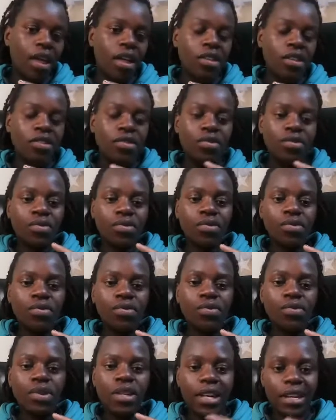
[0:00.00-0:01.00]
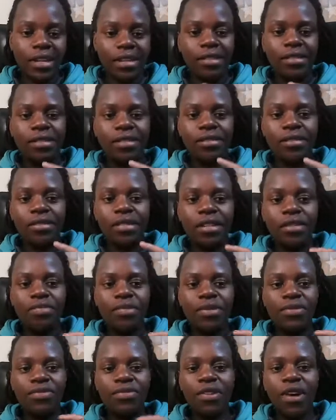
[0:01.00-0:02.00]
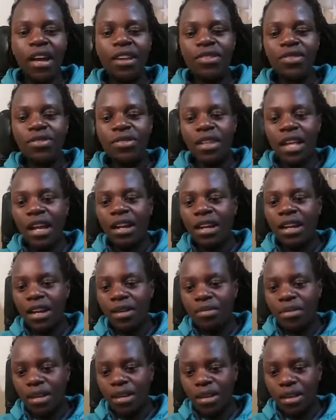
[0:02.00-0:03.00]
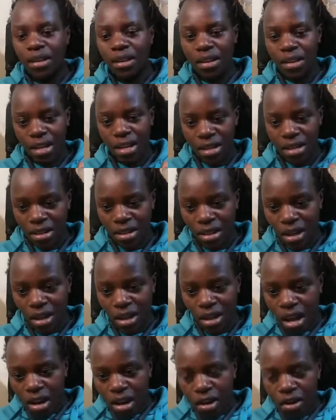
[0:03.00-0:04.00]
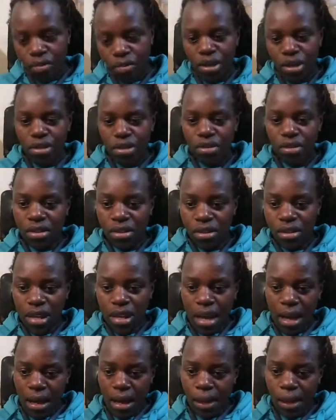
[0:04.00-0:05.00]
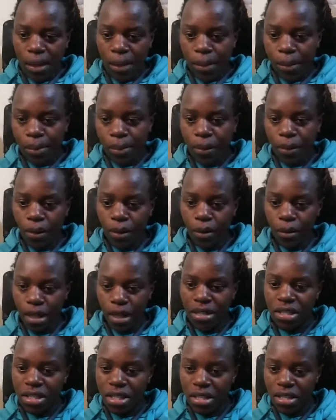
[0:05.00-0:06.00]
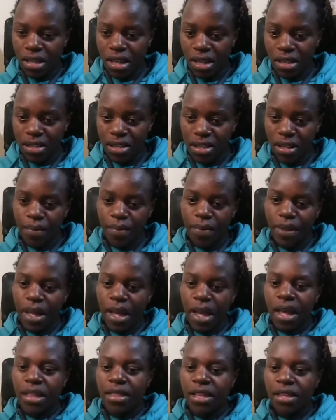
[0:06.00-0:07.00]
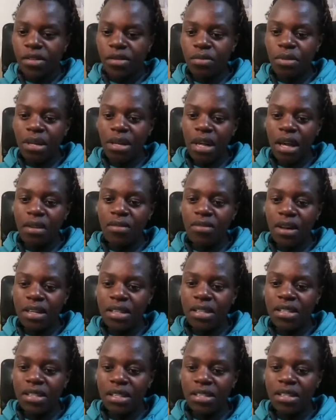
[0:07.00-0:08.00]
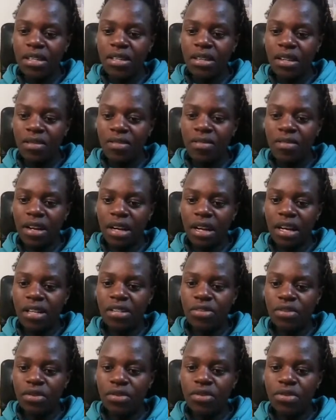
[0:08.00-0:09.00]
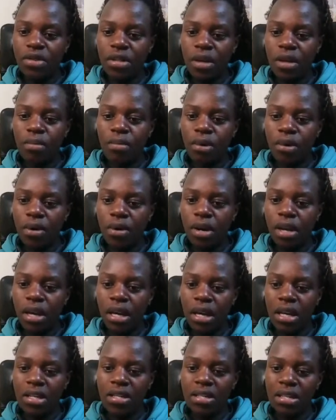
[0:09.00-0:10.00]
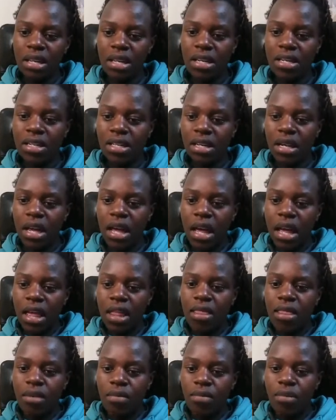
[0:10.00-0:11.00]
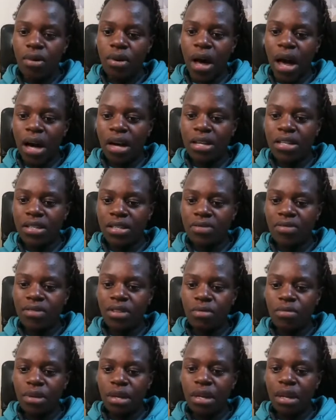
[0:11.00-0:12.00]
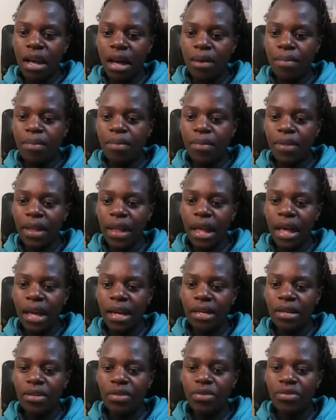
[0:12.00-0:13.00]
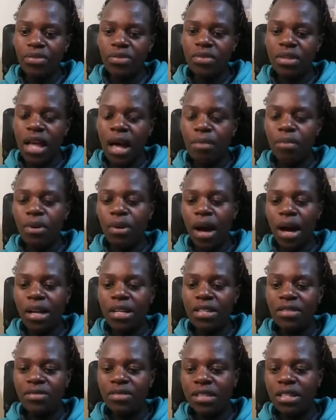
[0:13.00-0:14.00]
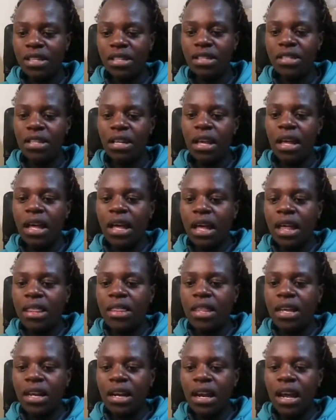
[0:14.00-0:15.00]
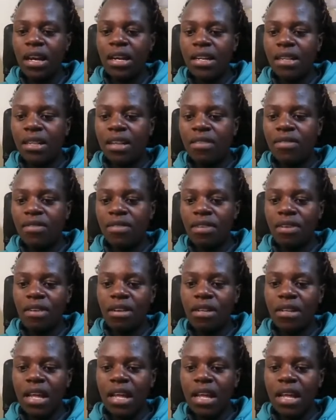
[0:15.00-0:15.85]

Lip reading: So yes, just before I do that, let me read Lobito's comment. She says, "There's so many advantages in the village because the more kids eat, the more active they become, and because there are more activities they run in the